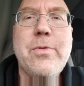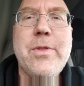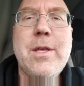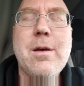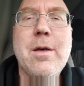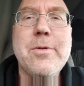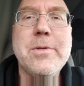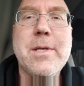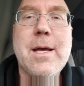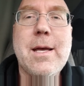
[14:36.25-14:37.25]
the other
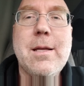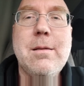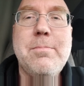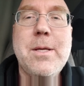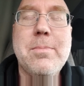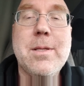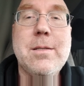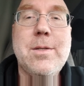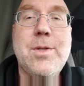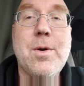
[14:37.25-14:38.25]
side, people
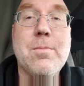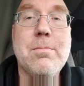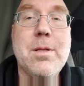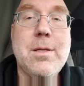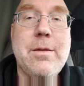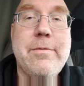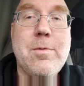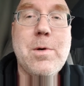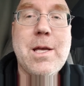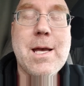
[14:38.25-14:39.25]
that don't believe the
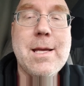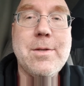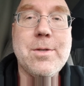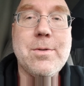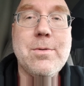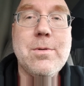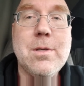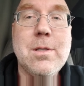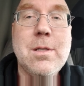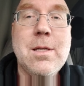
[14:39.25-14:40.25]
way I do,
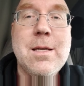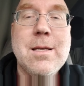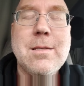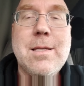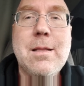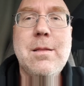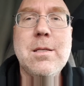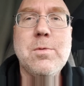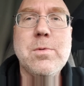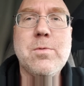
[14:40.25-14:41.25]
said
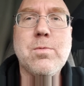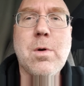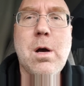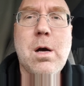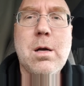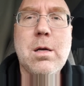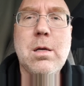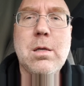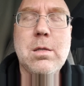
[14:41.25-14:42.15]
this was wrong,